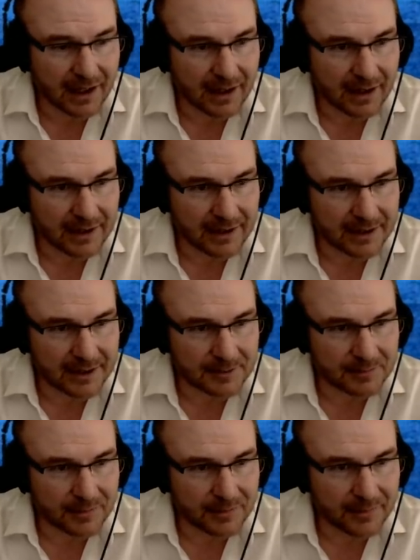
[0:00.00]

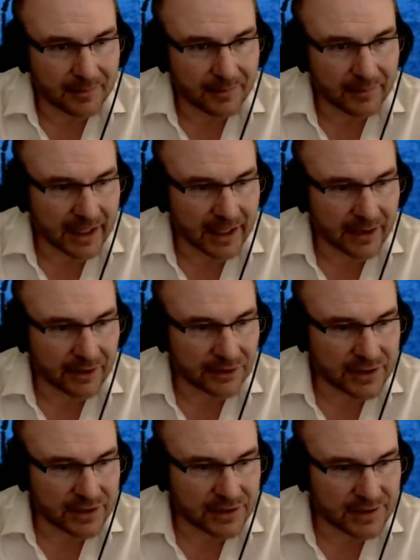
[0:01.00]
Um, but here
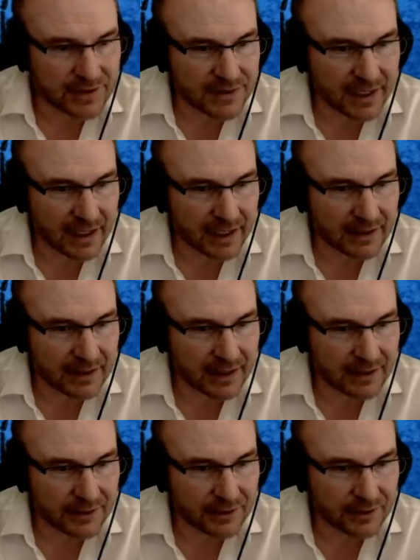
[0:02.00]
Jesus is saying
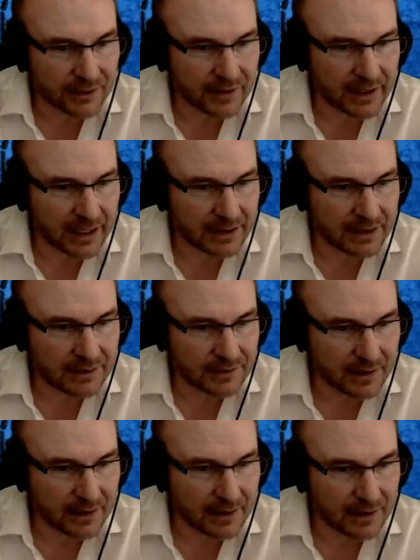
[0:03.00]
that you can eat
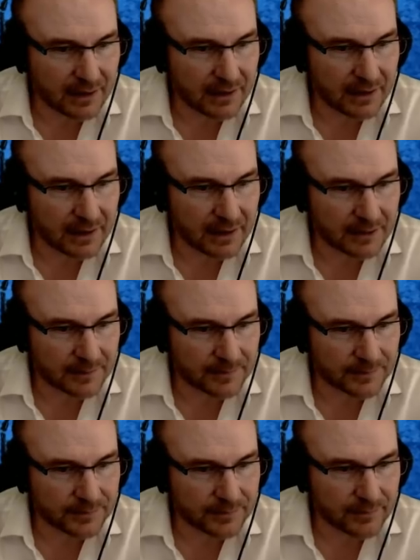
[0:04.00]
um,